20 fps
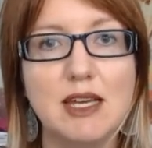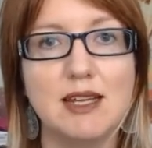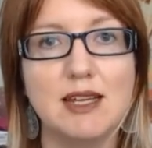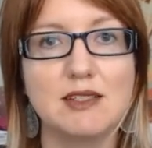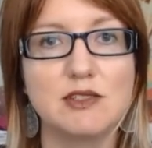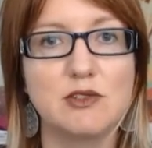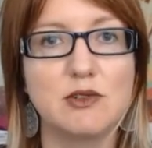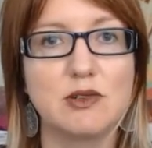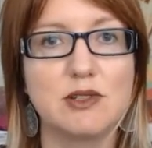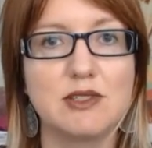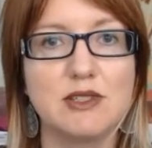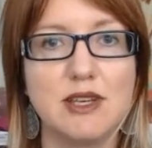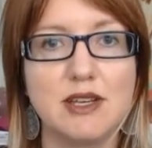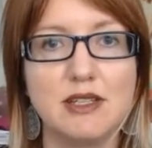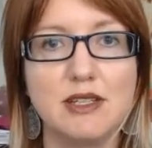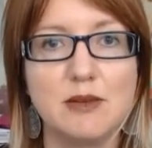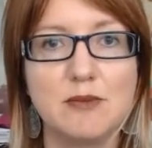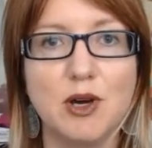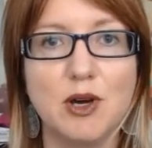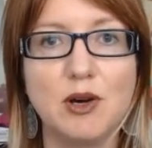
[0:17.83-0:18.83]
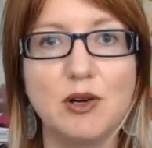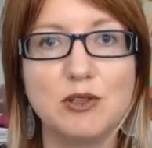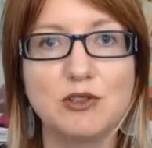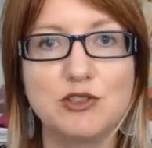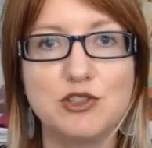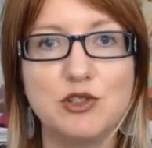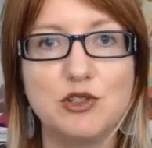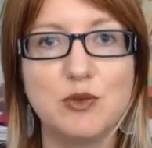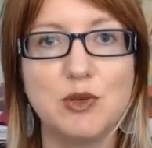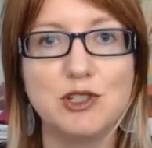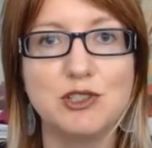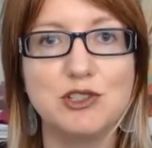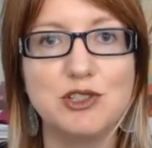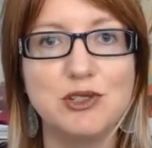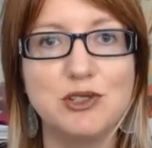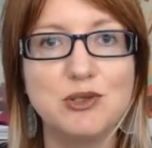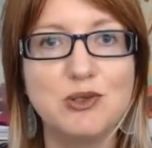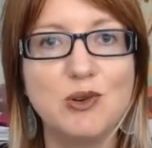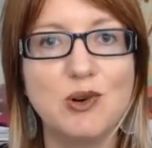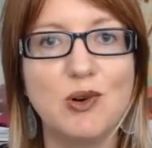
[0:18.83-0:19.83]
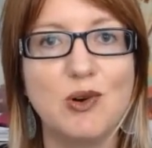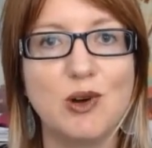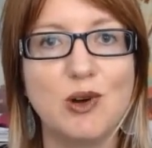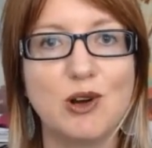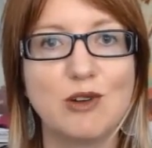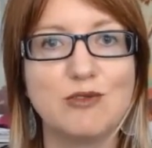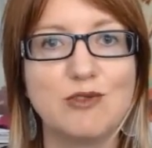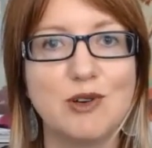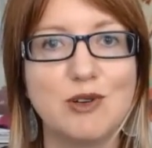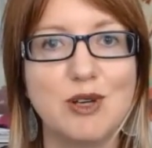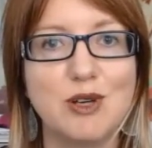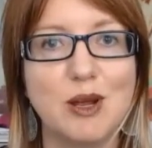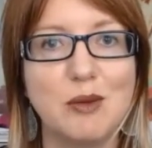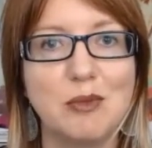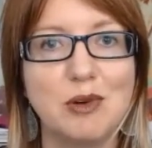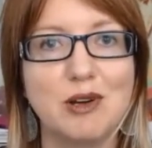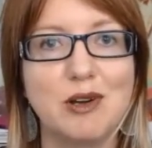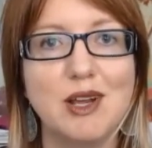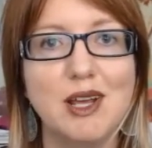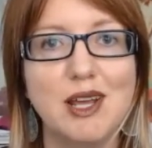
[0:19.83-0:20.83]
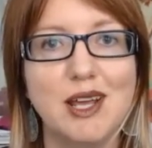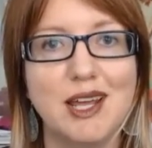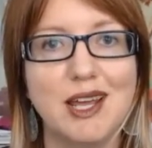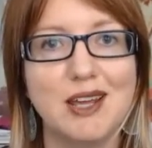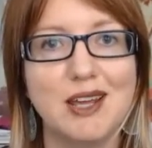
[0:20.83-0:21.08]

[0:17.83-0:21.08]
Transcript: It's North Santiam Hall 212 or phone number